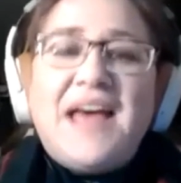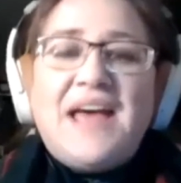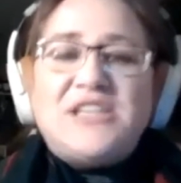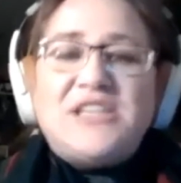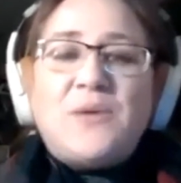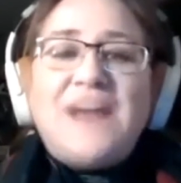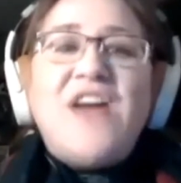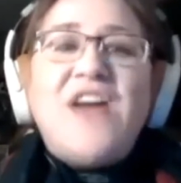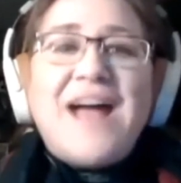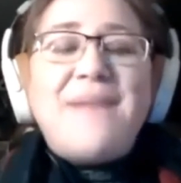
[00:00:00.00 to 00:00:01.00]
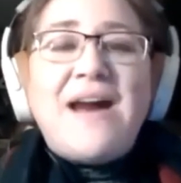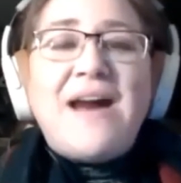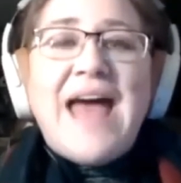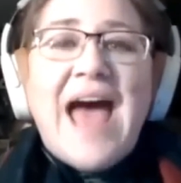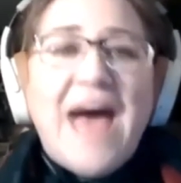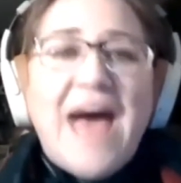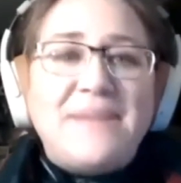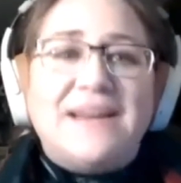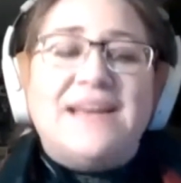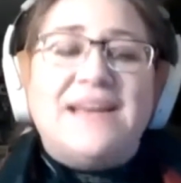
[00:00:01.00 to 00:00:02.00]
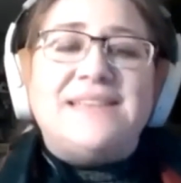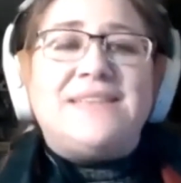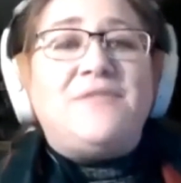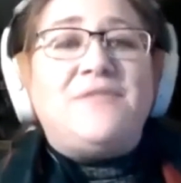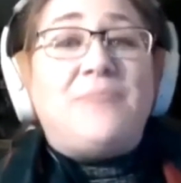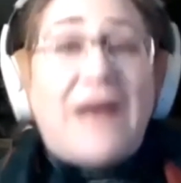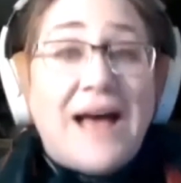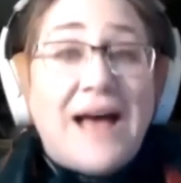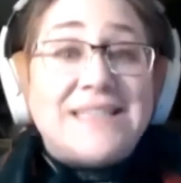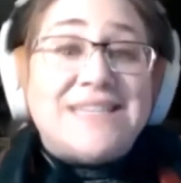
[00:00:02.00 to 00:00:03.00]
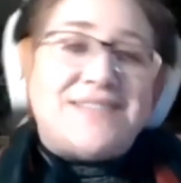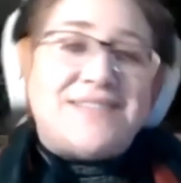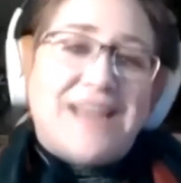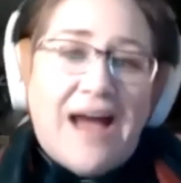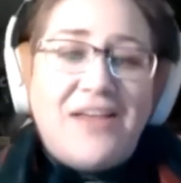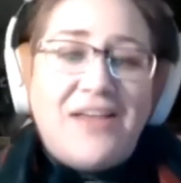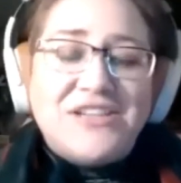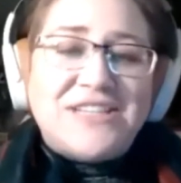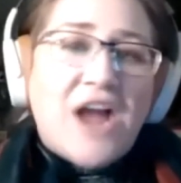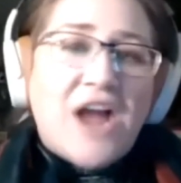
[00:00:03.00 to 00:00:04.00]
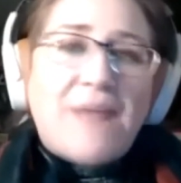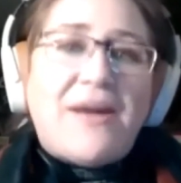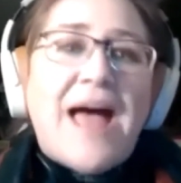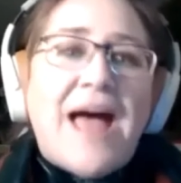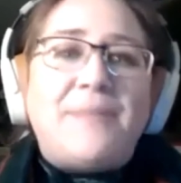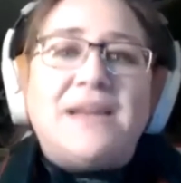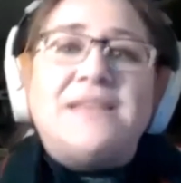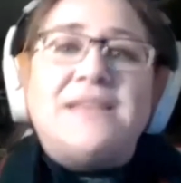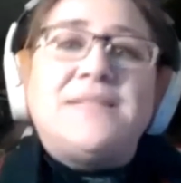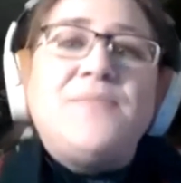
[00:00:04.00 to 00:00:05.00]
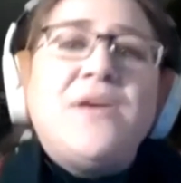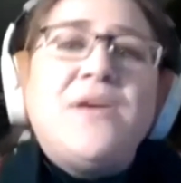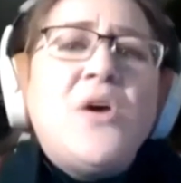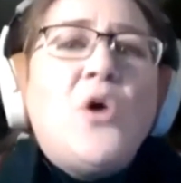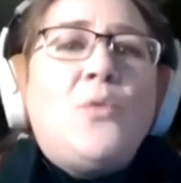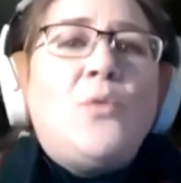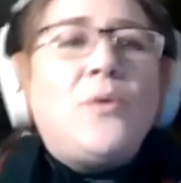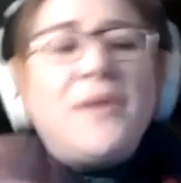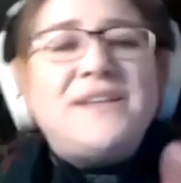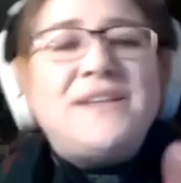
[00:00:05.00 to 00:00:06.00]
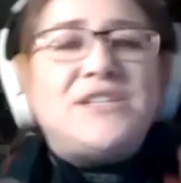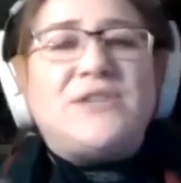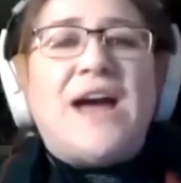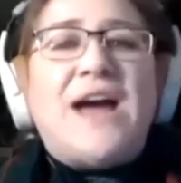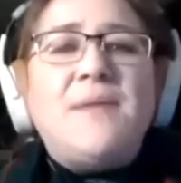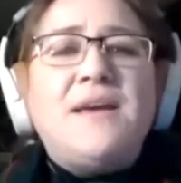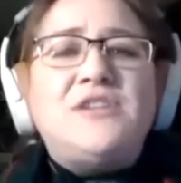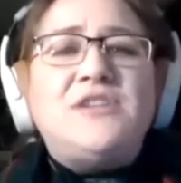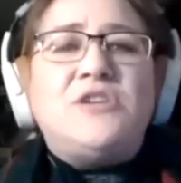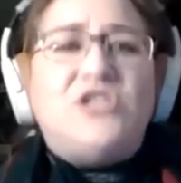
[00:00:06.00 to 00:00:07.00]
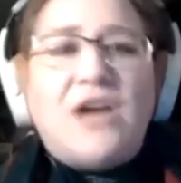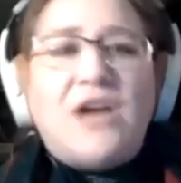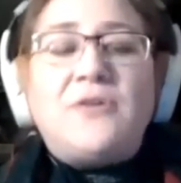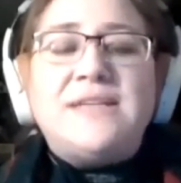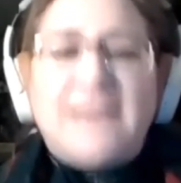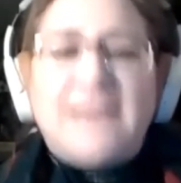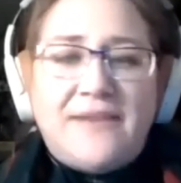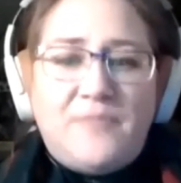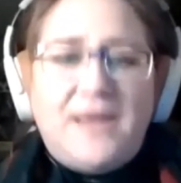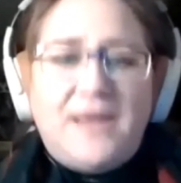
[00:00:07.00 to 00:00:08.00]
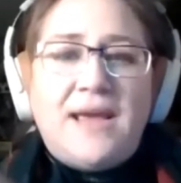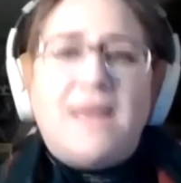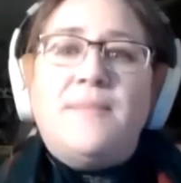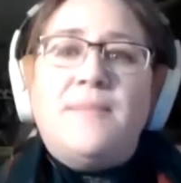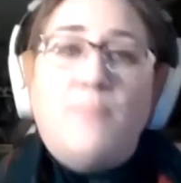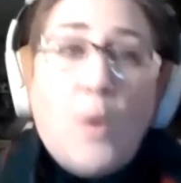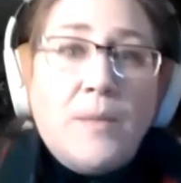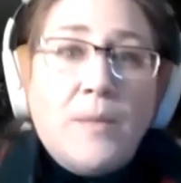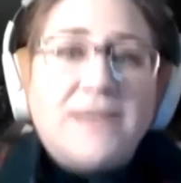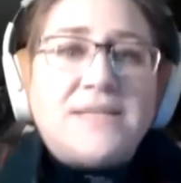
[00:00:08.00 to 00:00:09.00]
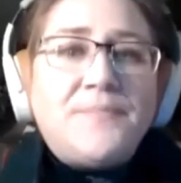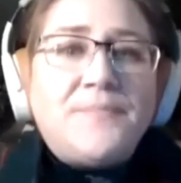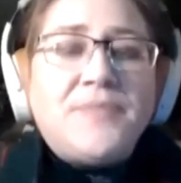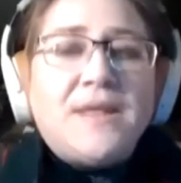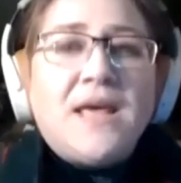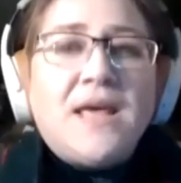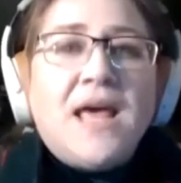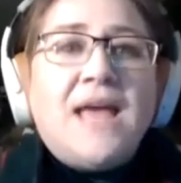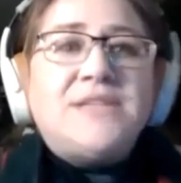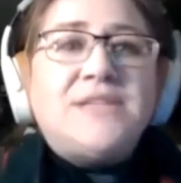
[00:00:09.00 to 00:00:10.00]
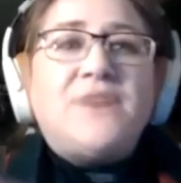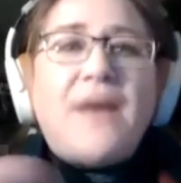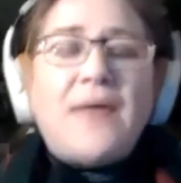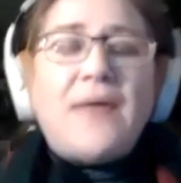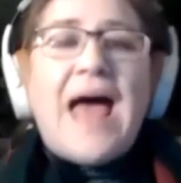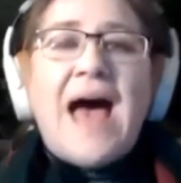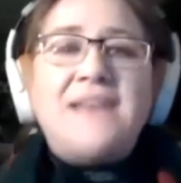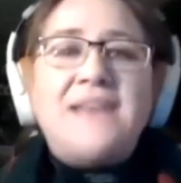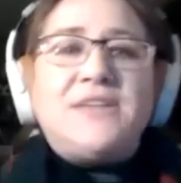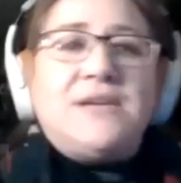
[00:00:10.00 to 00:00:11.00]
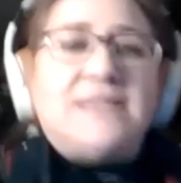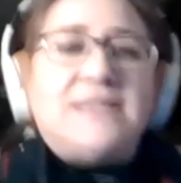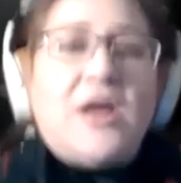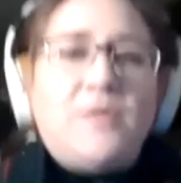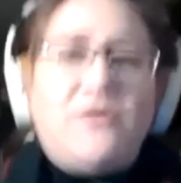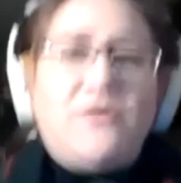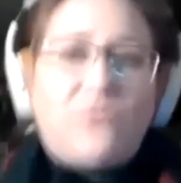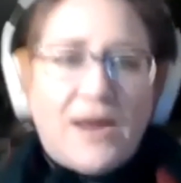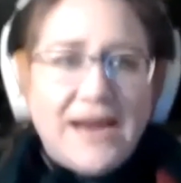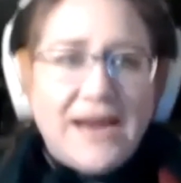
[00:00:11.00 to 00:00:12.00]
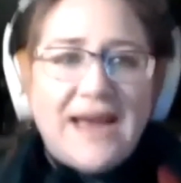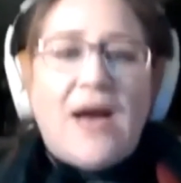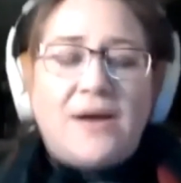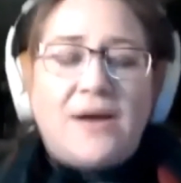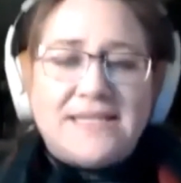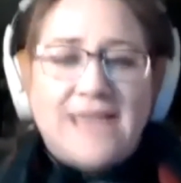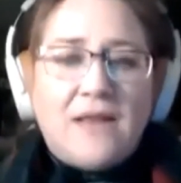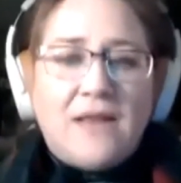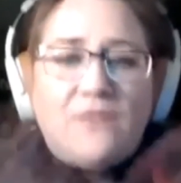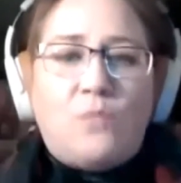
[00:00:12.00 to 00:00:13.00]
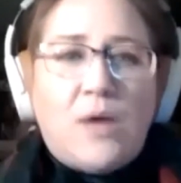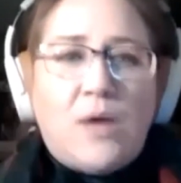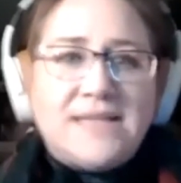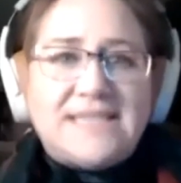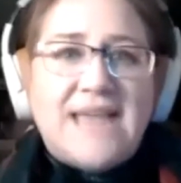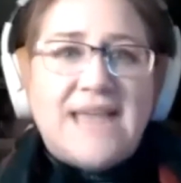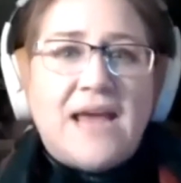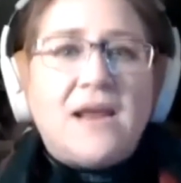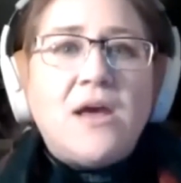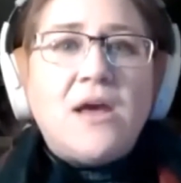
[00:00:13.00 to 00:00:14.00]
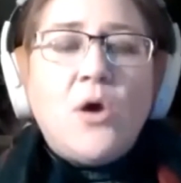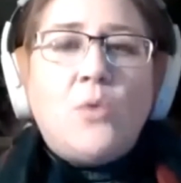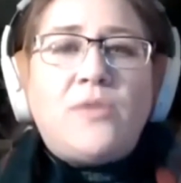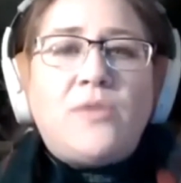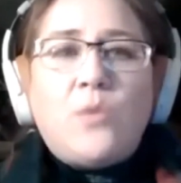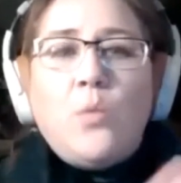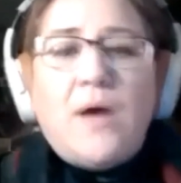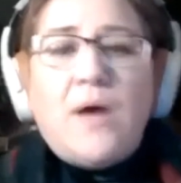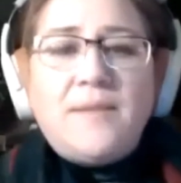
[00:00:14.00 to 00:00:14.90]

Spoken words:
So when I talk about happiness and when positive psychologists talk about happiness, what we're really describing is your general state of being in the moment. And so if I were to ask you to tell me right now on a scale of 1 to 10, with 1